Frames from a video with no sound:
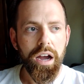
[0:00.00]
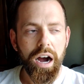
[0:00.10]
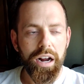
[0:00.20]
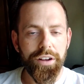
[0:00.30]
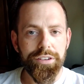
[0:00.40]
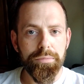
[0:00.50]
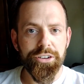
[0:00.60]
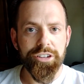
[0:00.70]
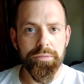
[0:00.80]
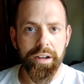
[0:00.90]
I also
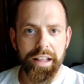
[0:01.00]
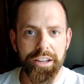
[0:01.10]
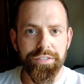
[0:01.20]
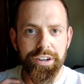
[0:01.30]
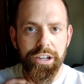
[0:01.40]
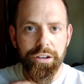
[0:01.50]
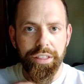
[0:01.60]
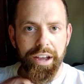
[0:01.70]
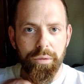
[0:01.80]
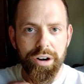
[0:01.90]
mentioned in my last video
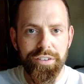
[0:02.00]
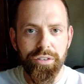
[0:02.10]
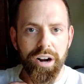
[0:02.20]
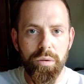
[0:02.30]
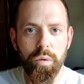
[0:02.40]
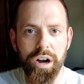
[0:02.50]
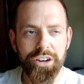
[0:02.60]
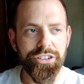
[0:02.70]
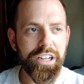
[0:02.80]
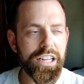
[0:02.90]
that whenever I
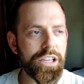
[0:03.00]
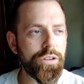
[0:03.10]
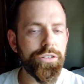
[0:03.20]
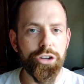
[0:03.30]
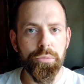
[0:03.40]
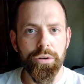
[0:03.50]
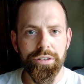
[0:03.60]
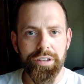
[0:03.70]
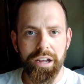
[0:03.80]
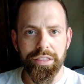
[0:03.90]
watch any
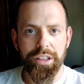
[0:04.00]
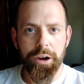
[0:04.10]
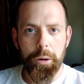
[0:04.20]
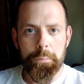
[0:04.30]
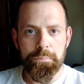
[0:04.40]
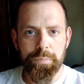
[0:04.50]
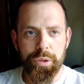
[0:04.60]
YouTubers out there